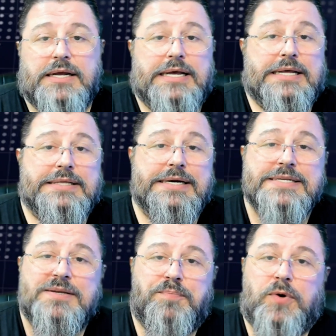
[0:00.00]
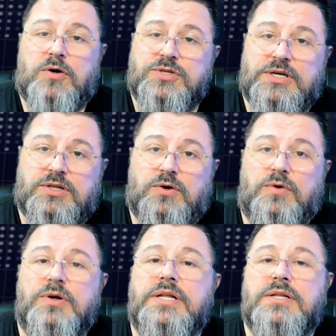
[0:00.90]
There is a project though
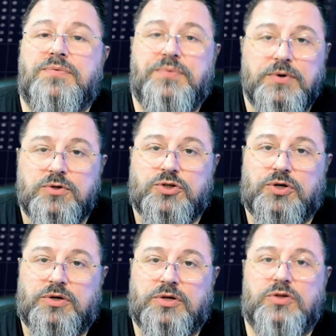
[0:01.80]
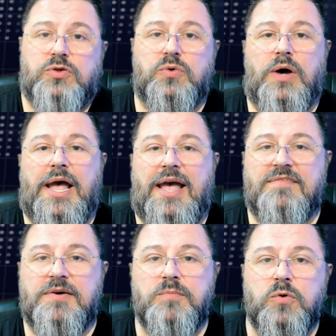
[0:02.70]
in the future to have
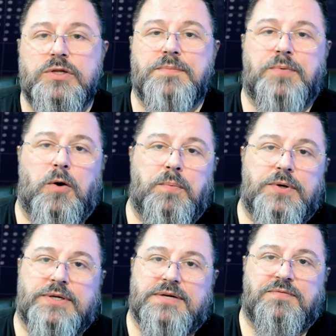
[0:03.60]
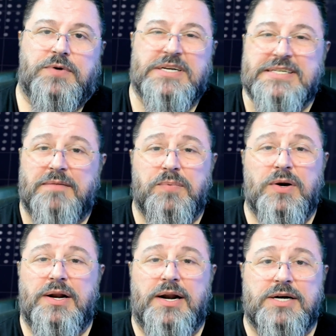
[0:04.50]
a multi-property. For example,
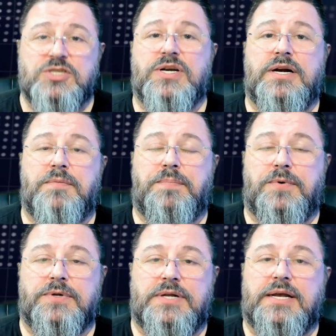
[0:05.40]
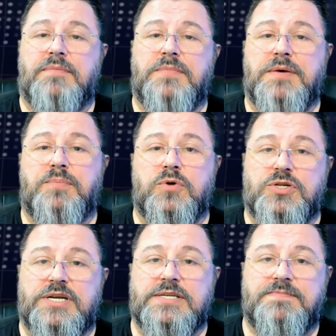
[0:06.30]
a large airport can be
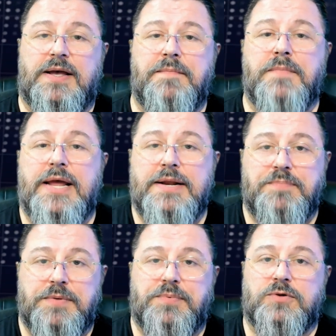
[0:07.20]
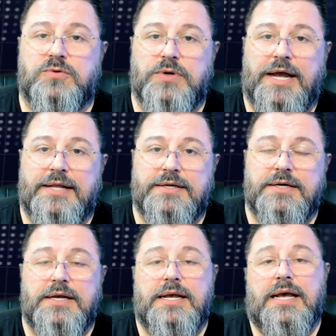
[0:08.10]
purchased by many people together.
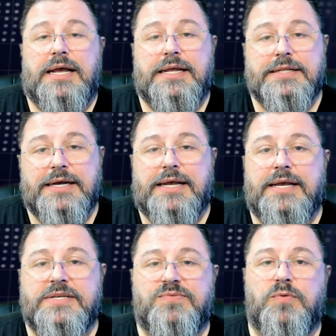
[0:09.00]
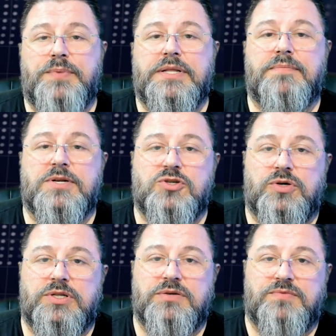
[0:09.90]
In the case will be the
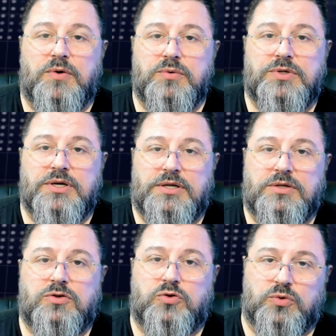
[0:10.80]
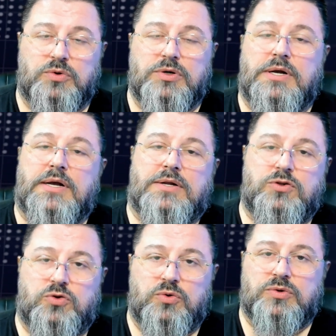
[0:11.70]
majority vote to
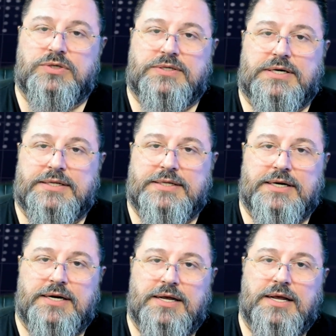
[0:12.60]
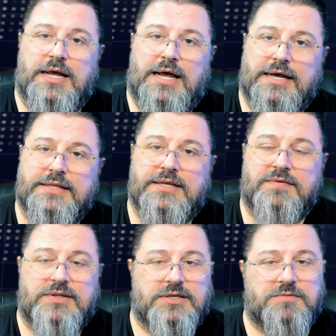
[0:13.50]
do certain
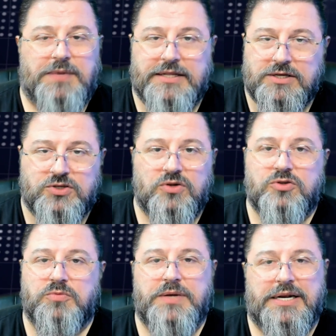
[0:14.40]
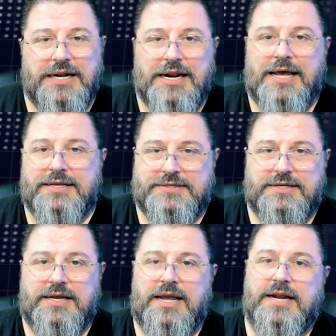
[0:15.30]
activities, but it's all to be analyzed
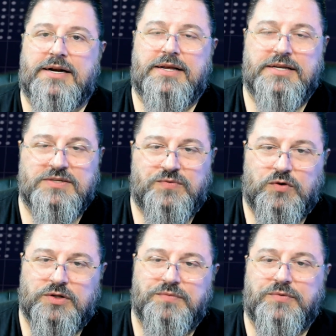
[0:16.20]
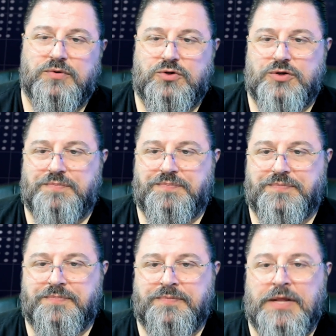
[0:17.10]
and is for the future.
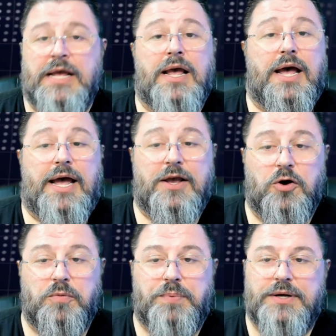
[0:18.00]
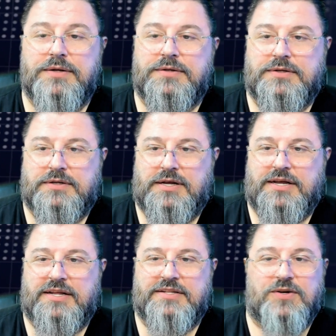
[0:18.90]
I hope
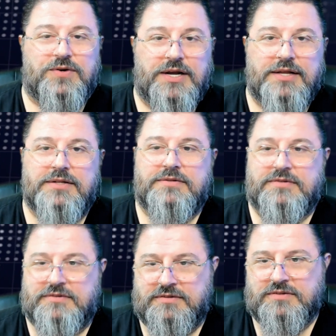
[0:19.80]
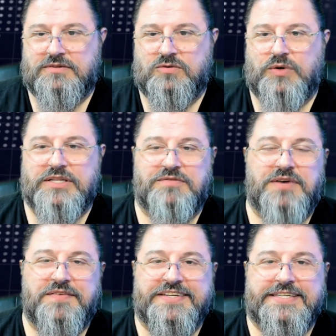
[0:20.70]
Donna
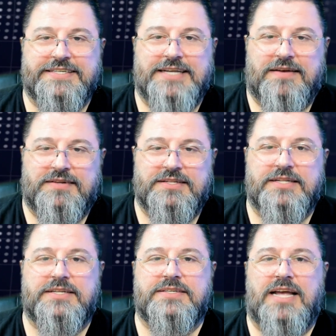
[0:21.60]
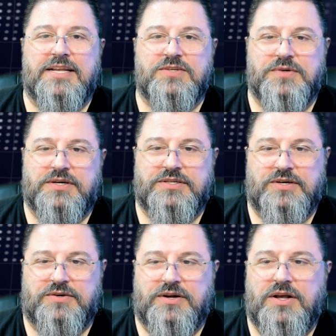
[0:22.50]
2587 that this answer
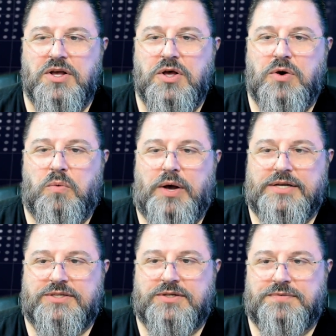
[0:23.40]
your question.